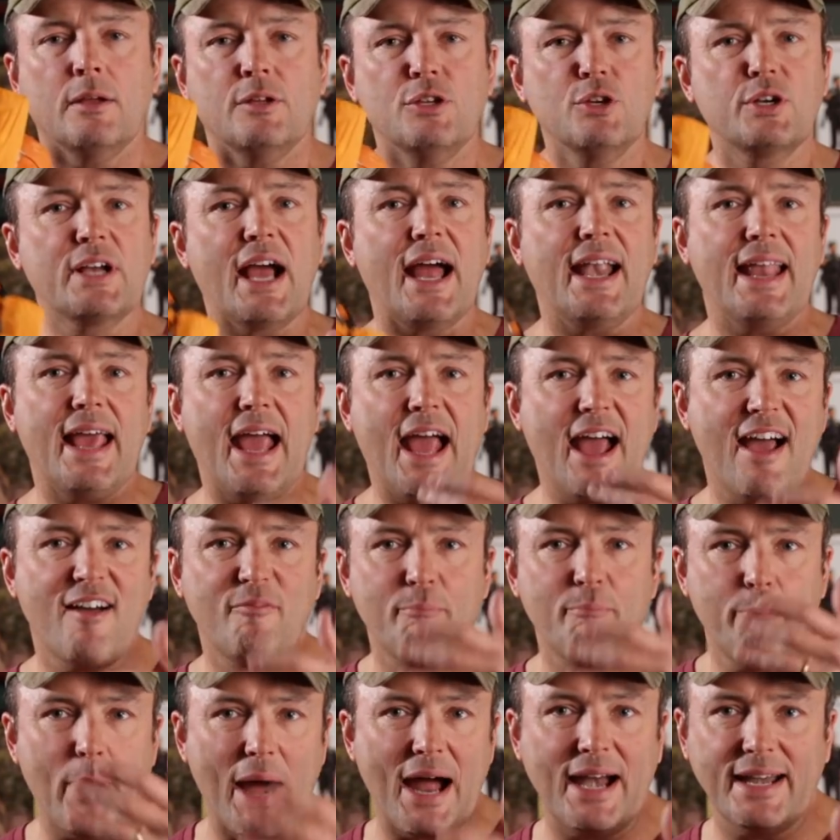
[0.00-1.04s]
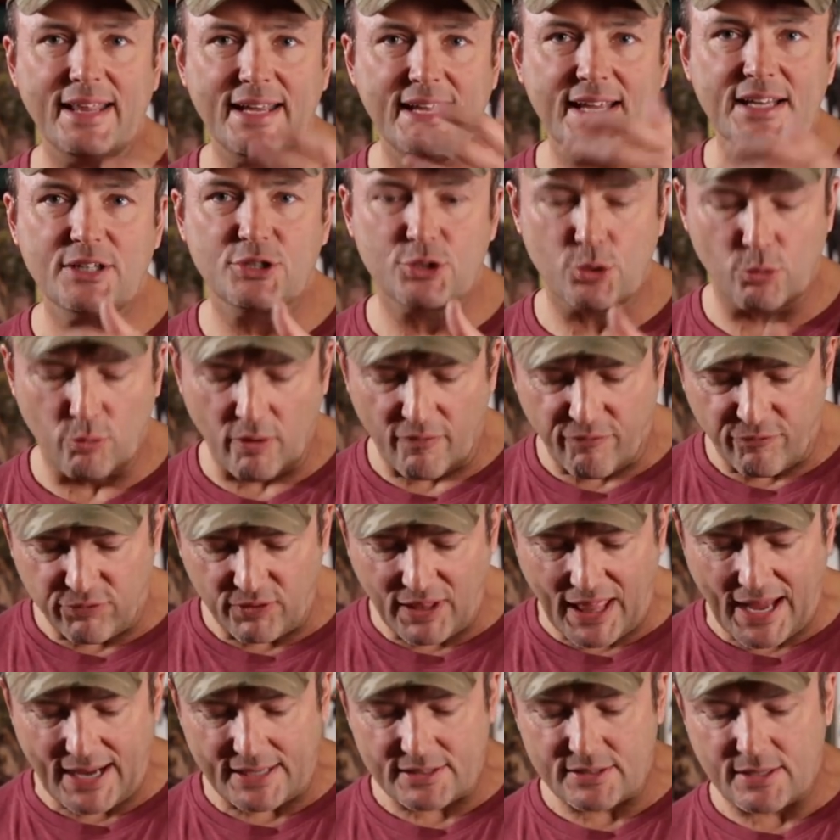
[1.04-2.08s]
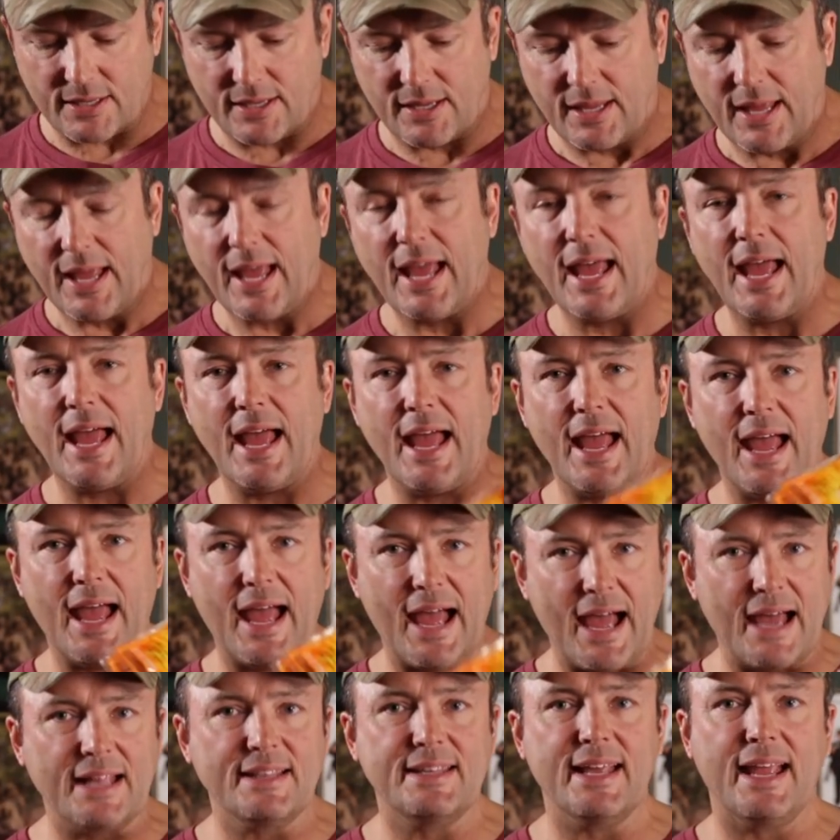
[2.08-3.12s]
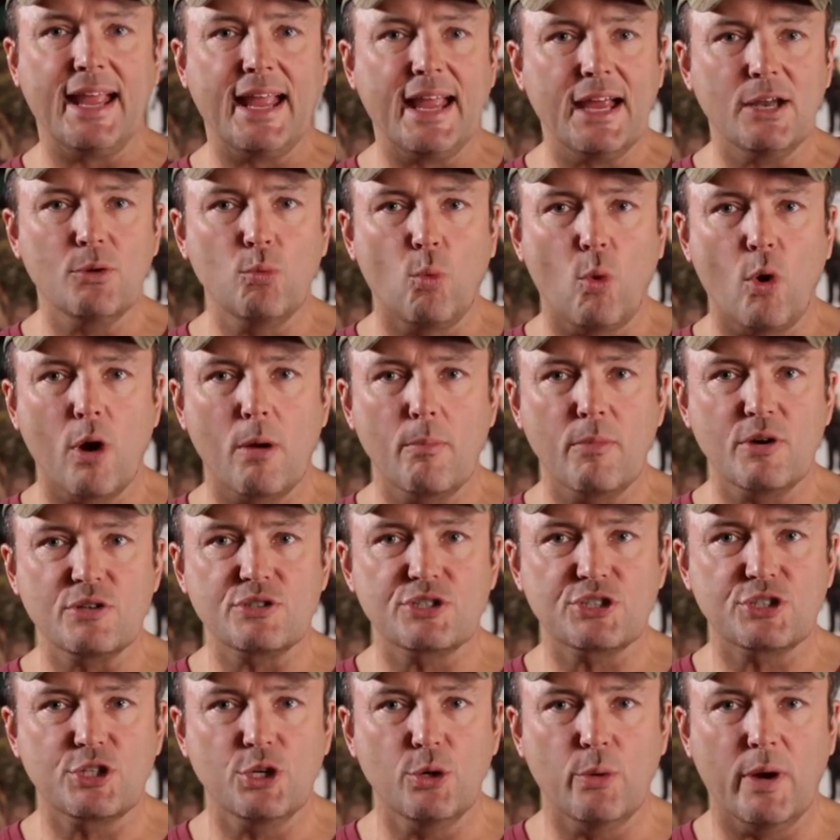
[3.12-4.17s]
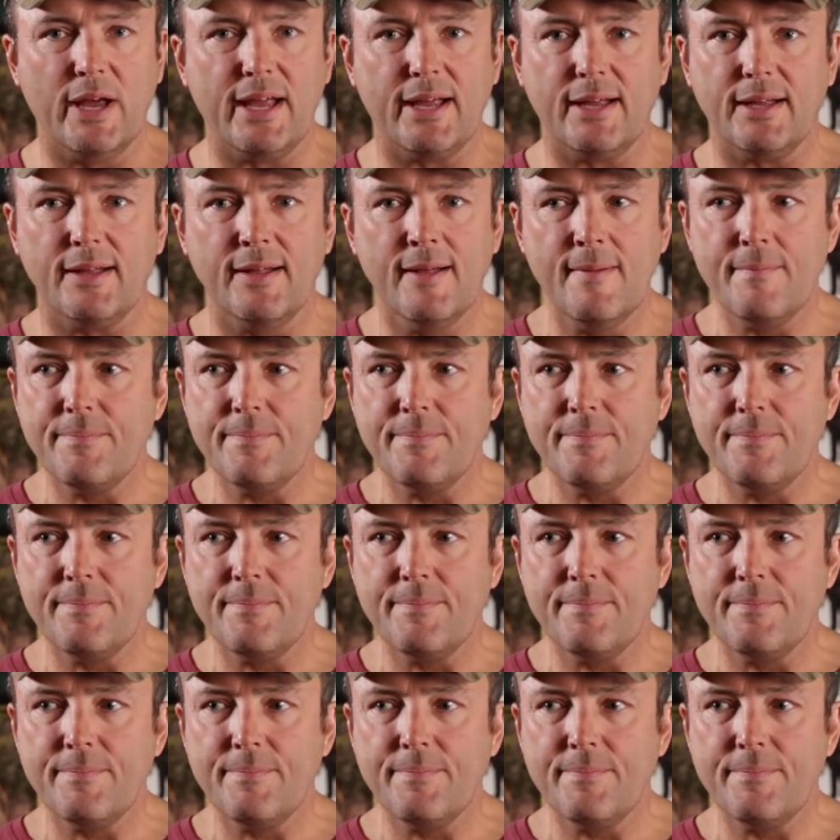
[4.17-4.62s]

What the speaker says: You gotta have body heat to reflect. Add the hand warmers to it.